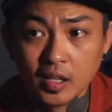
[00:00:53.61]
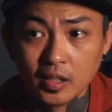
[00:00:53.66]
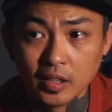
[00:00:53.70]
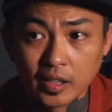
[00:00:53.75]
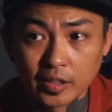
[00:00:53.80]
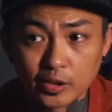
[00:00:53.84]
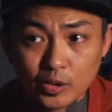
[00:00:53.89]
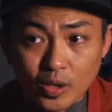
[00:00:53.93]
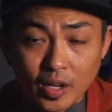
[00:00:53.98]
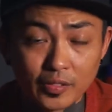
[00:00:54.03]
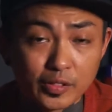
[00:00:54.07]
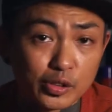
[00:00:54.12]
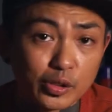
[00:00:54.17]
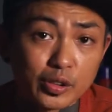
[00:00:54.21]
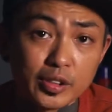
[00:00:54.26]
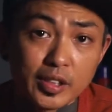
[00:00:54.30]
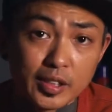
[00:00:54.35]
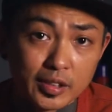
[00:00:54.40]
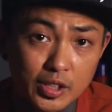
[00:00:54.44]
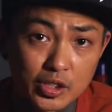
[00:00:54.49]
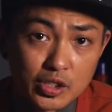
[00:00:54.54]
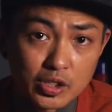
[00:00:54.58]
Like you have to turn
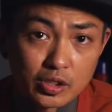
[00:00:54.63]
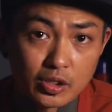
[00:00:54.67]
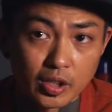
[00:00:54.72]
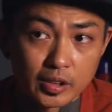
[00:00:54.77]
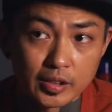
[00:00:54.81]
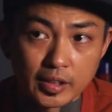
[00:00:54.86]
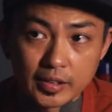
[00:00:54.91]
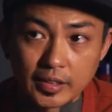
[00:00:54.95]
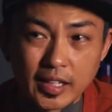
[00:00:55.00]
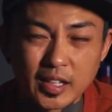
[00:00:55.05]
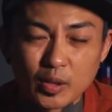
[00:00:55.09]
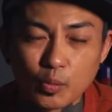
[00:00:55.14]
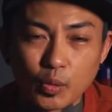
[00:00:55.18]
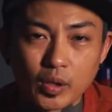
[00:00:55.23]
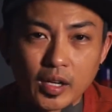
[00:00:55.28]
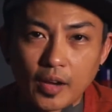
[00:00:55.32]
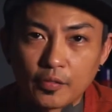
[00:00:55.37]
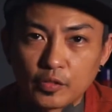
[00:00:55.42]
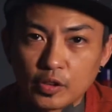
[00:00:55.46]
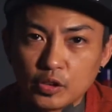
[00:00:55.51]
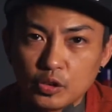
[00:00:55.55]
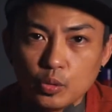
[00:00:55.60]
the ignition on, and I didn't want to
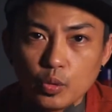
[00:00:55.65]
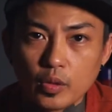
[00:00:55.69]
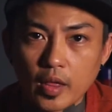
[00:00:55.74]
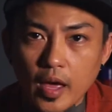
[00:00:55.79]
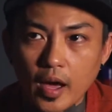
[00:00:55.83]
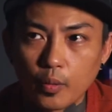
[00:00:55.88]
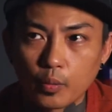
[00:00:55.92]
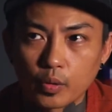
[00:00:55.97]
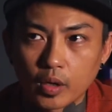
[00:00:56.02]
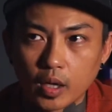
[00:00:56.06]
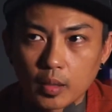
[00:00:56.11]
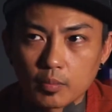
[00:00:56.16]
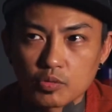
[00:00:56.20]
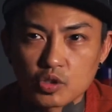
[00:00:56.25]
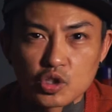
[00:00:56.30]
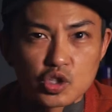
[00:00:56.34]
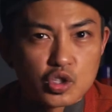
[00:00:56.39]
have to do that when I'm